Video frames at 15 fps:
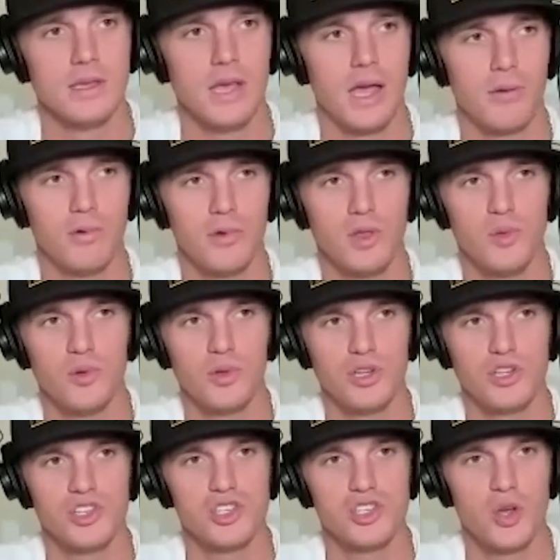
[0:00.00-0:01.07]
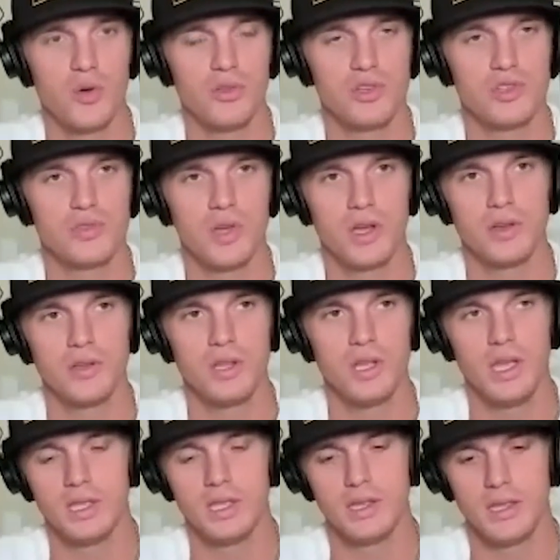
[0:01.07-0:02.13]
I really wanted to show on this record
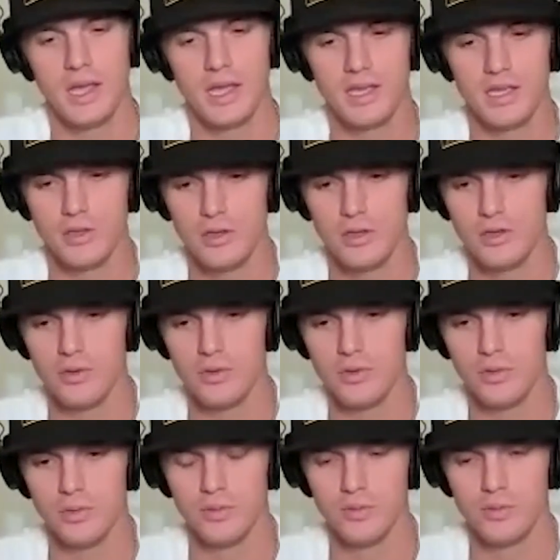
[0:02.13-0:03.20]
that I can do